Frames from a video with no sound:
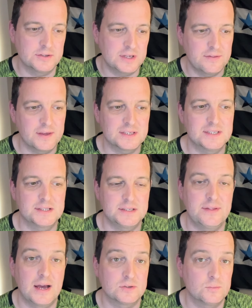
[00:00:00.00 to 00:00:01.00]
Do you think sixty
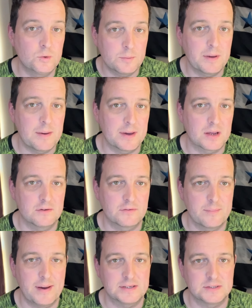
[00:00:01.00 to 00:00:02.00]
thousand would be a big enough
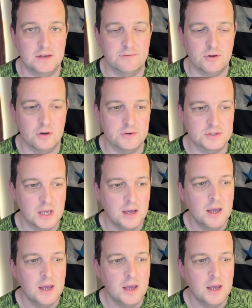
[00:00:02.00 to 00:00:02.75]
capacity for us?